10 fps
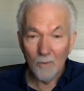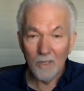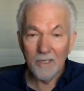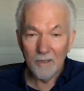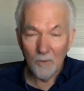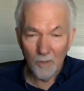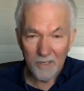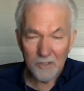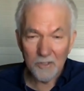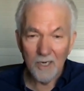Well, he
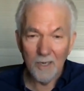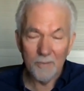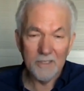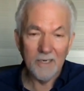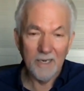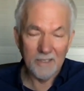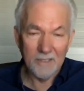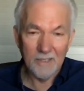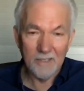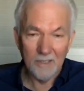quit his job as an
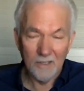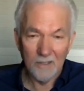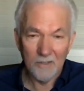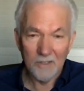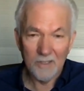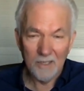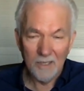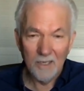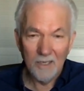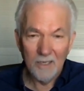anesthesiologist,
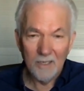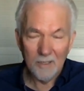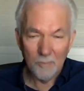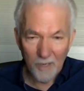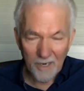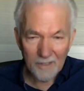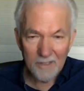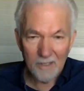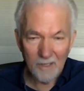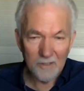to
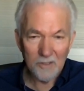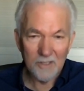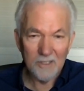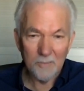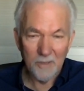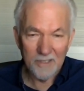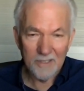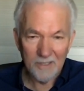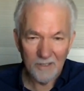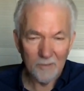practice
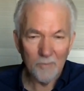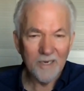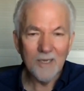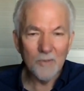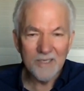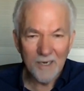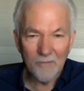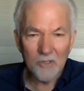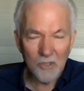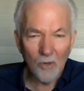consciousness-based healing, but he was
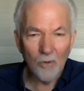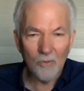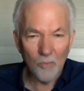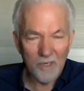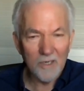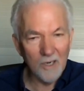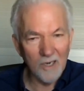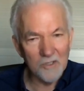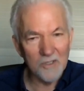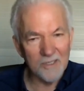never told what
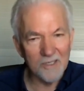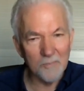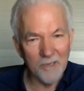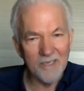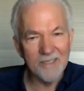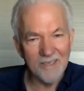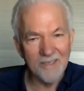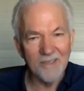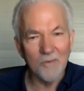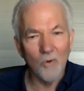consciousness-based
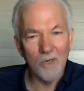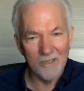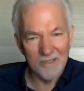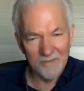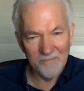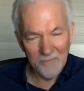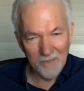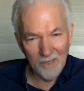healing was.